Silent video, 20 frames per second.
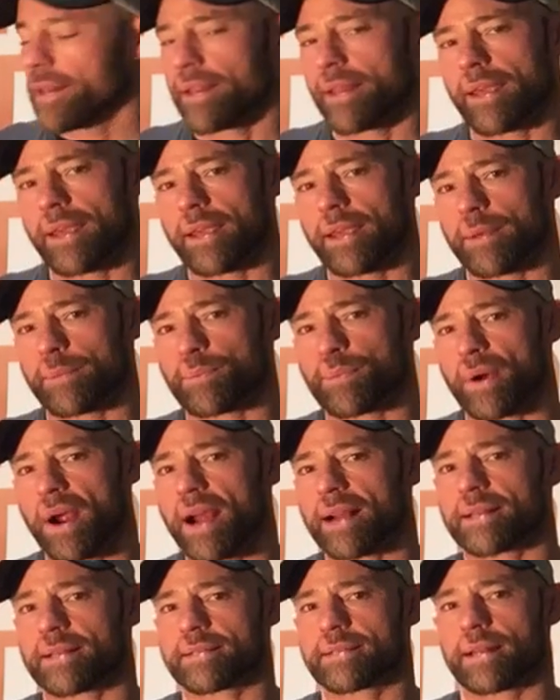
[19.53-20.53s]
The
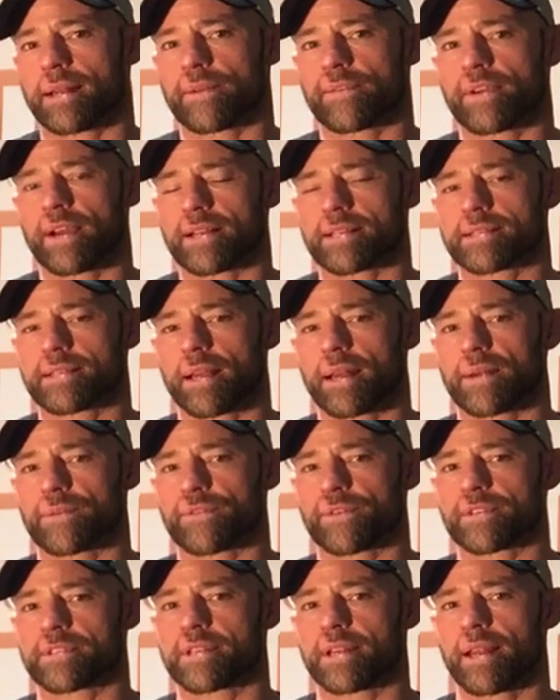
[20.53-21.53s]
practice that I've got set up
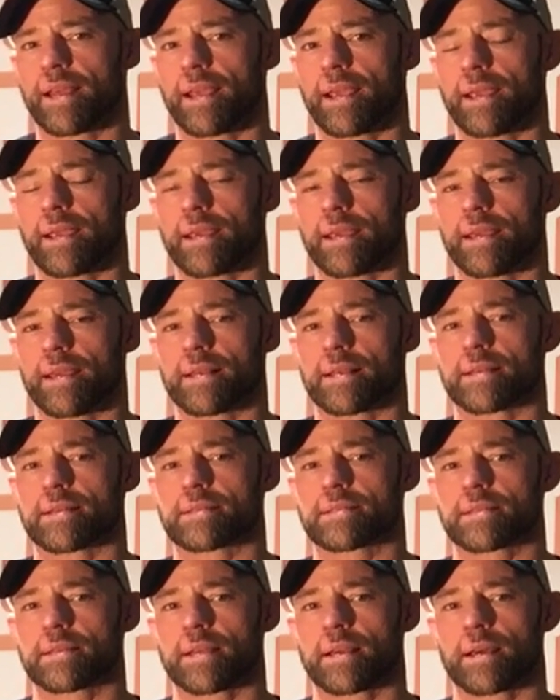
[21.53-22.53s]
for today
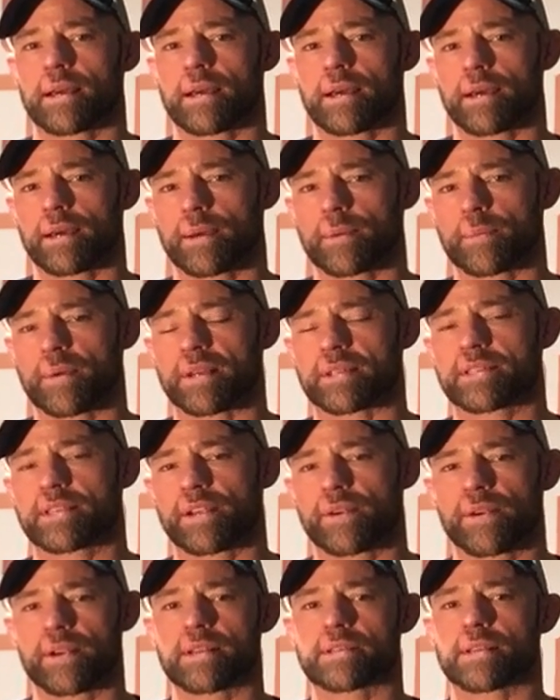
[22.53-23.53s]
is a
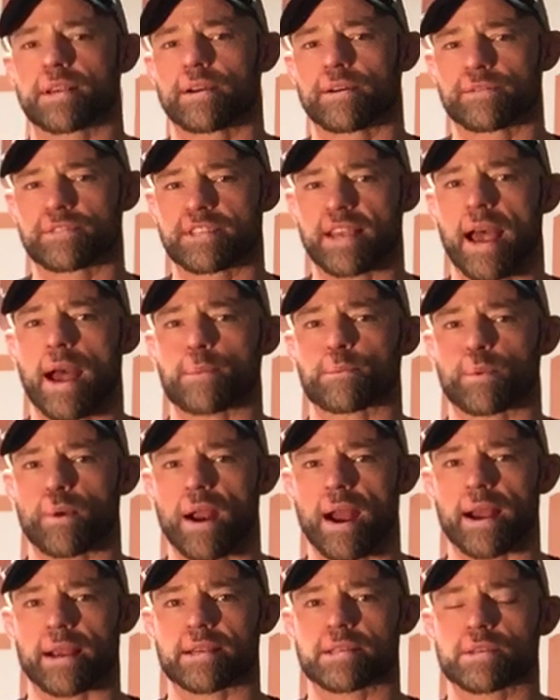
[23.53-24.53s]
series of tap
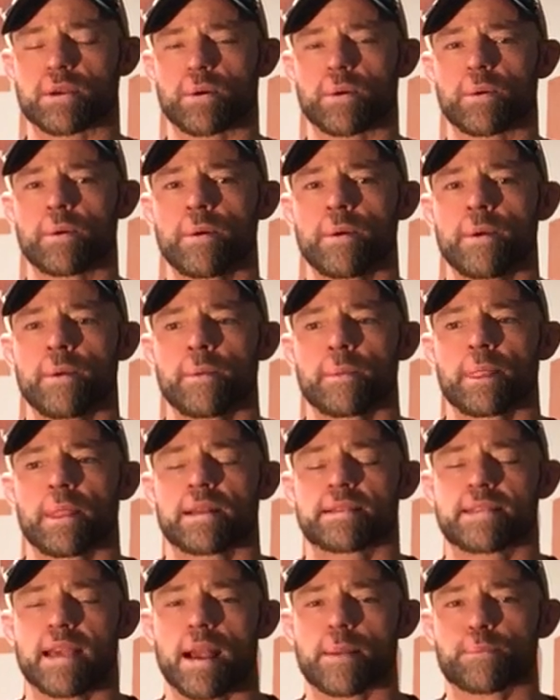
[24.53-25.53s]
rack. So
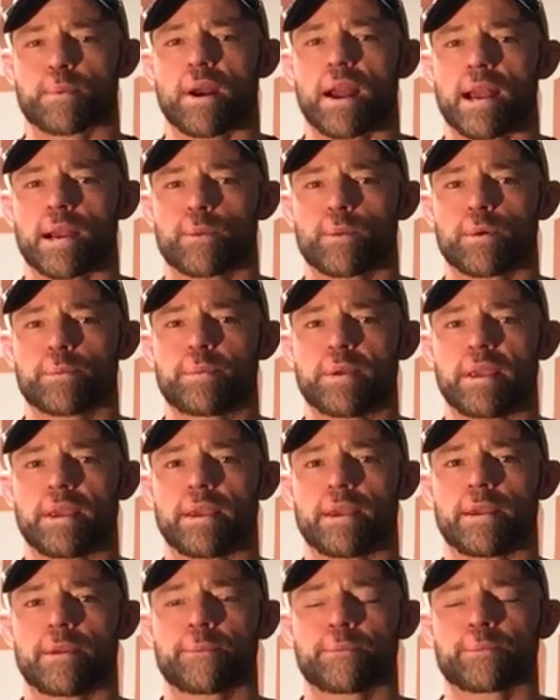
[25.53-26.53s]
tap rack would
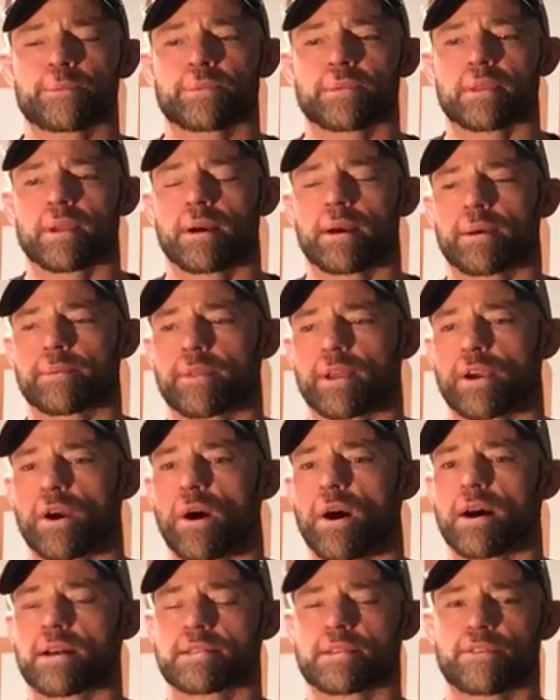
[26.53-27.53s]
be the
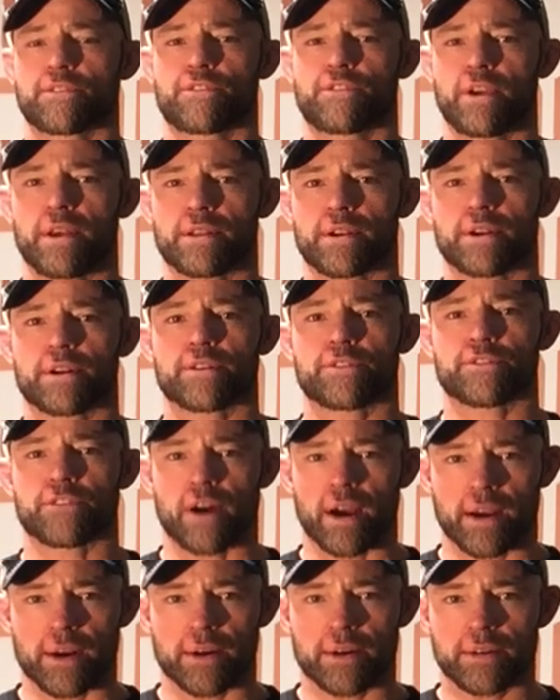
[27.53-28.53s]
cause of failure to
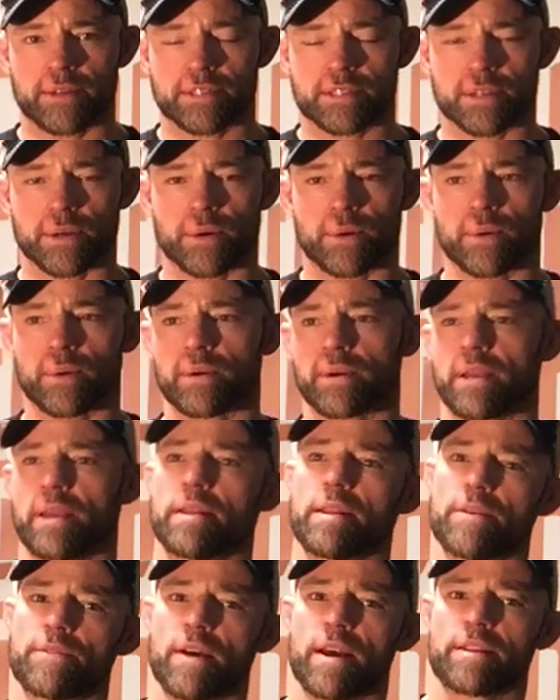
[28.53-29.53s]
fire. So
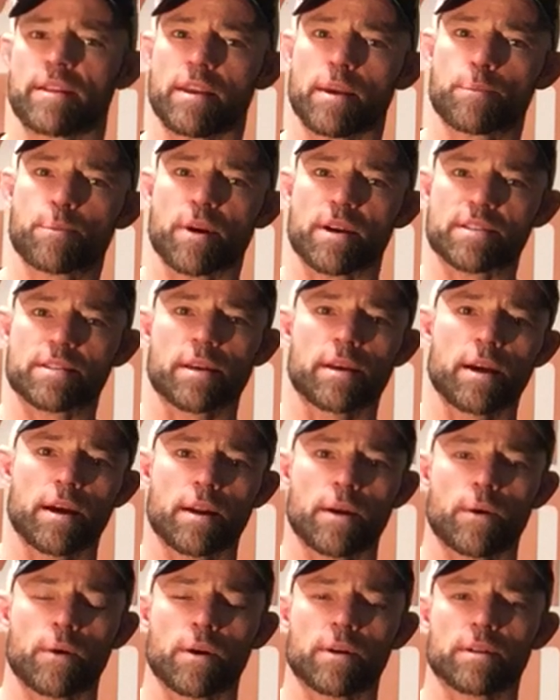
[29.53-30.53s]
in the event that you press the gun
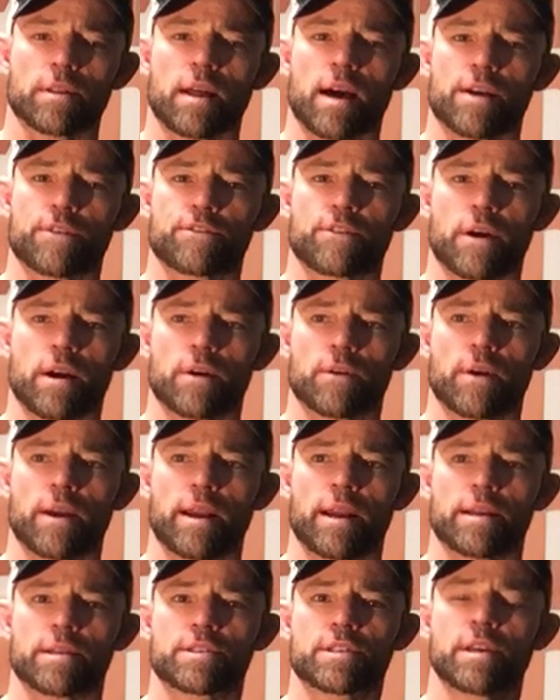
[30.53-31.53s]
out on a live fire
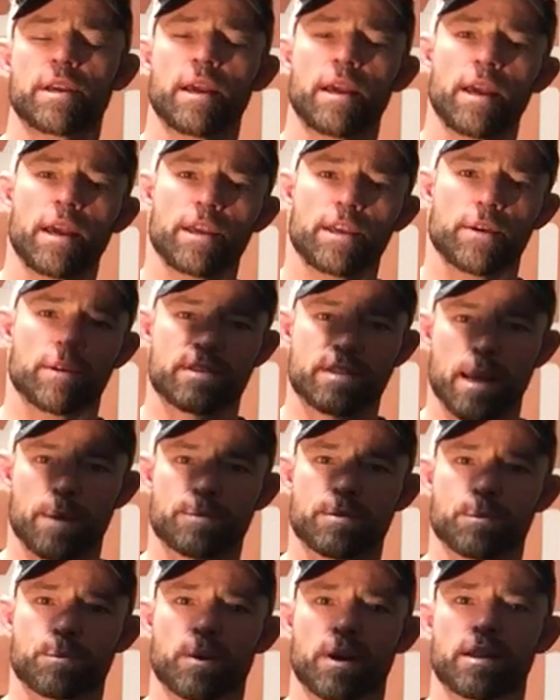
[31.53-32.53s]
range, you
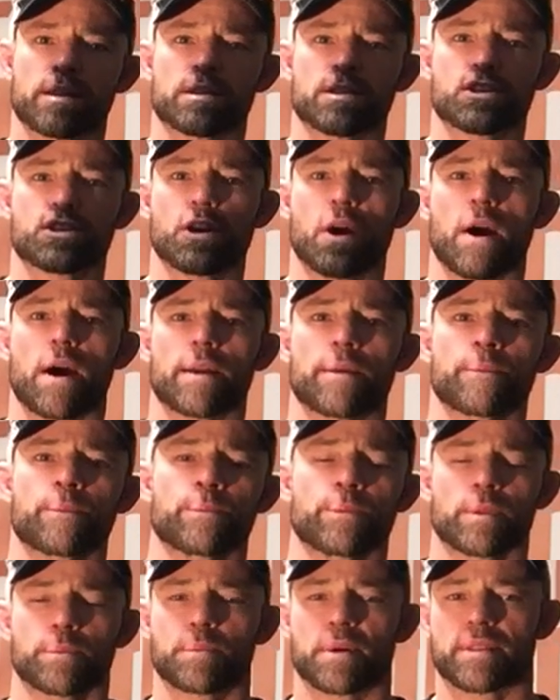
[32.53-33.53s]
attempt to break the shot,
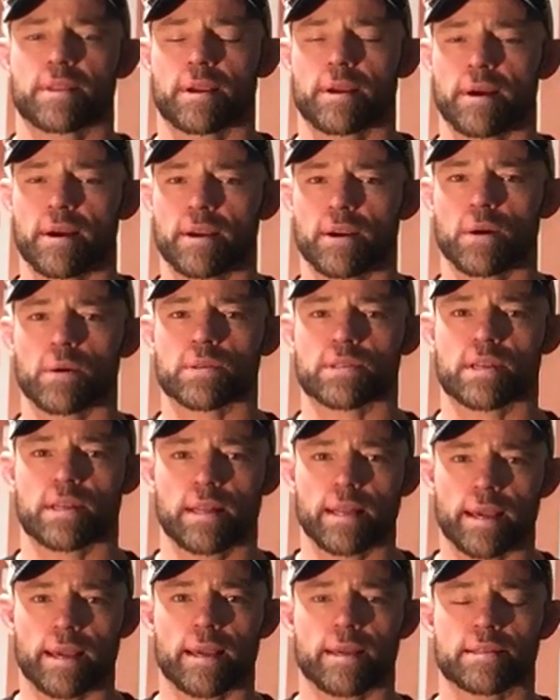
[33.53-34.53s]
but the gun goes
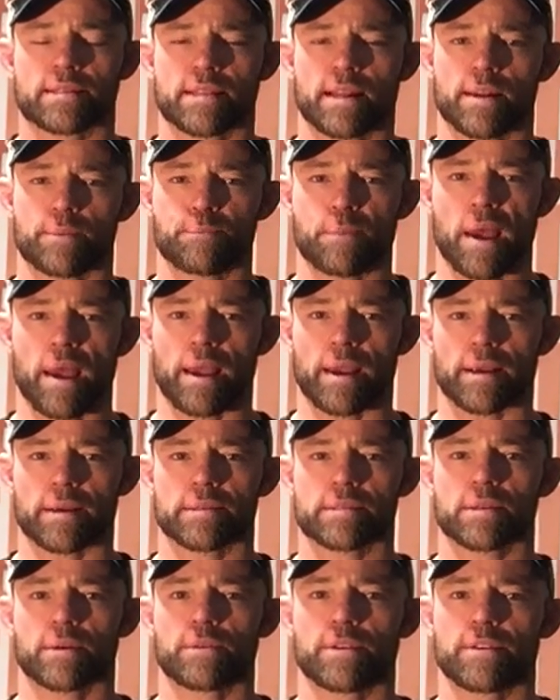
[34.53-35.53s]
click instead of bang.
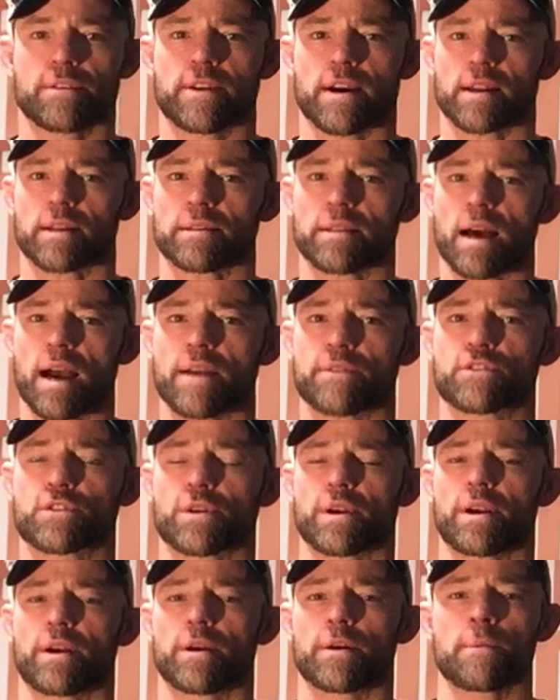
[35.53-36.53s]
So you've got a live
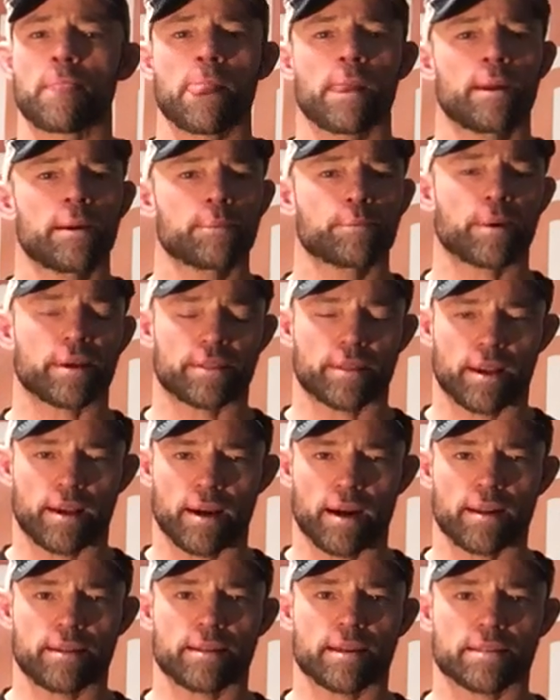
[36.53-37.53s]
trigger, but the
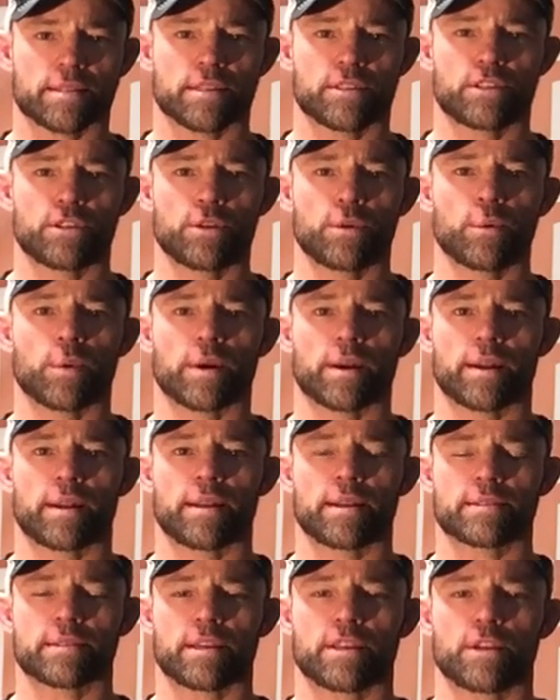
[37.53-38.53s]
gun doesn't do what it
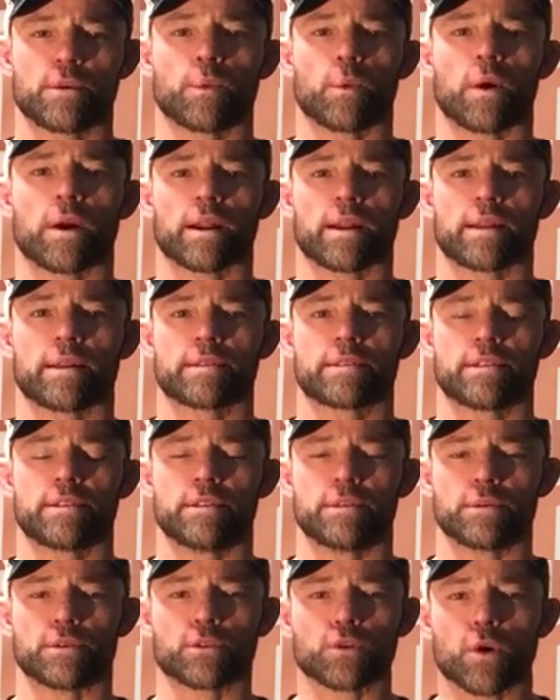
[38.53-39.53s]
is that you wanted it to
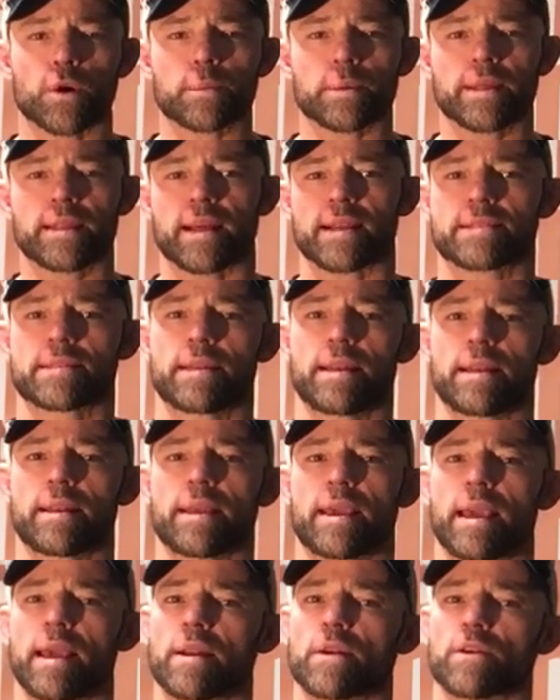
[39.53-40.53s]
do. Normally that's an
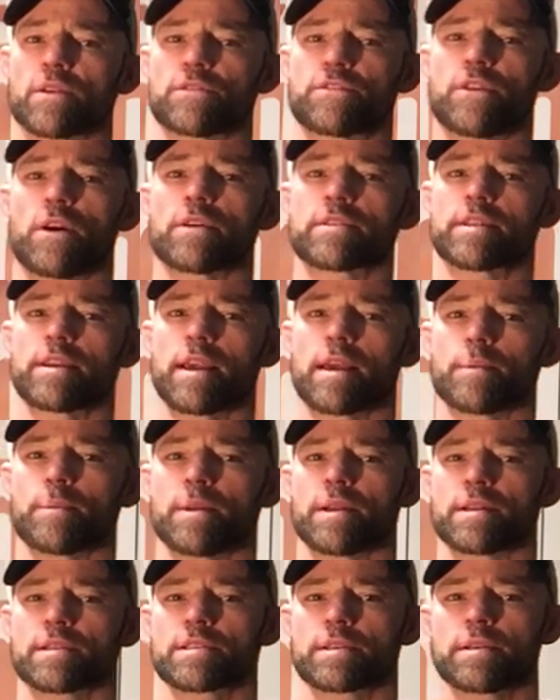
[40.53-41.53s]
indicator of faulty
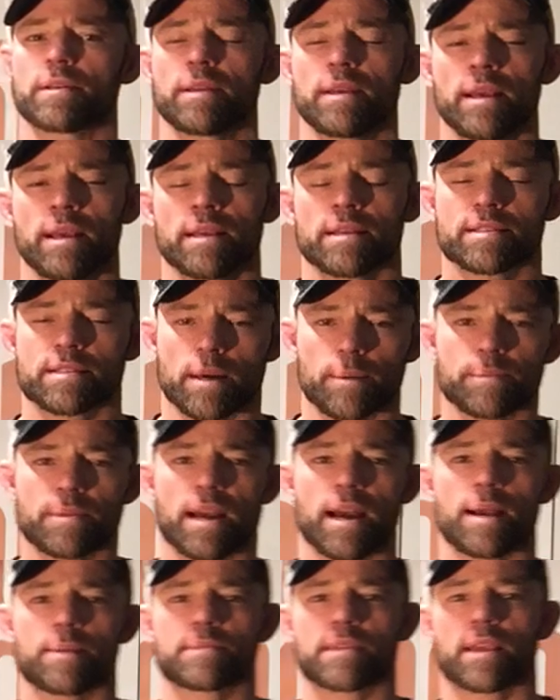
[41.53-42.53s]
ammunition.
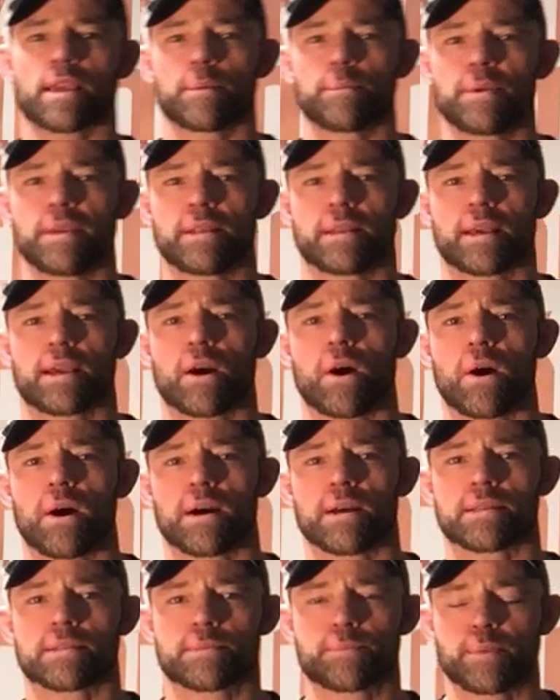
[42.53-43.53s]
Sometimes it could be the
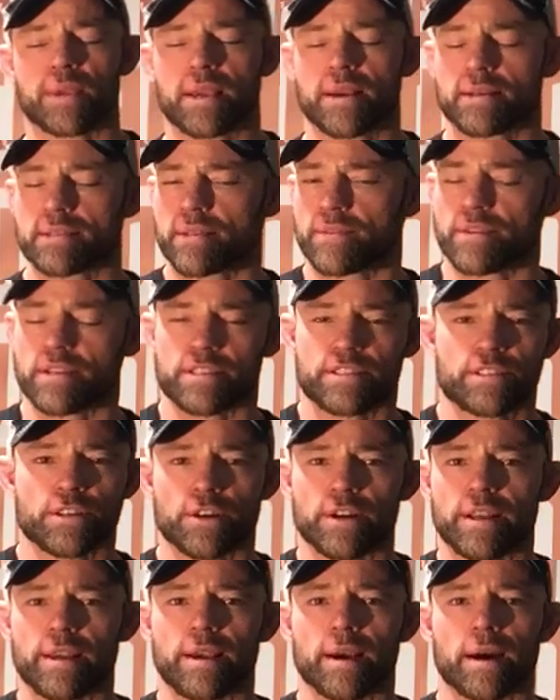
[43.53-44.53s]
cause because of a
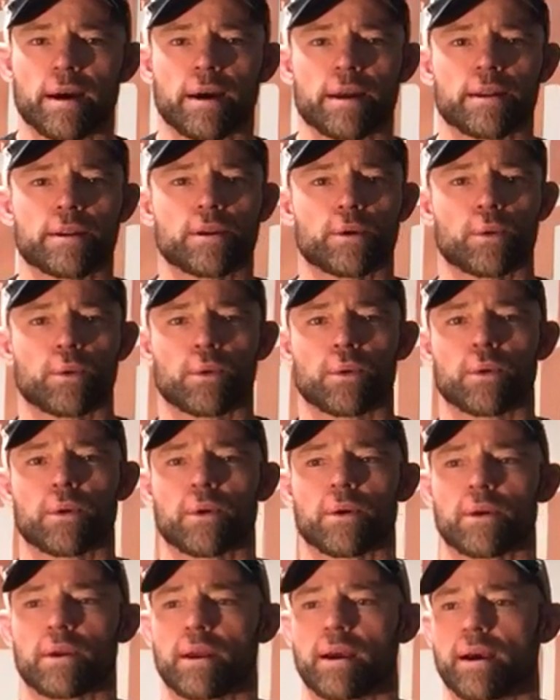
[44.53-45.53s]
dirty gun
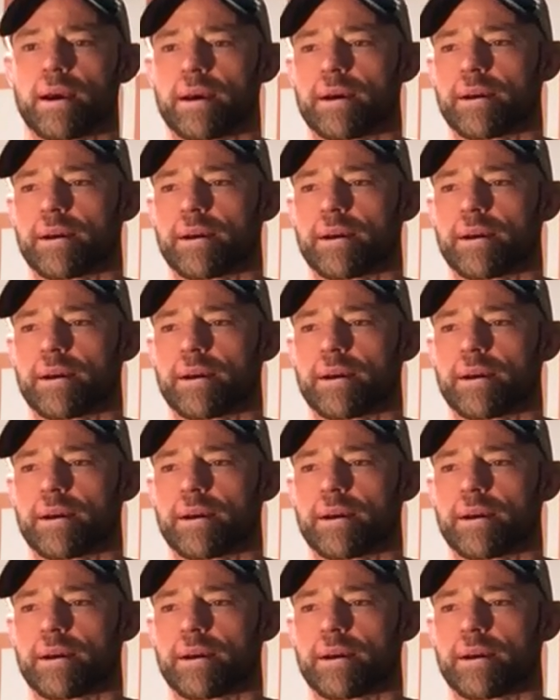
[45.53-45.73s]
or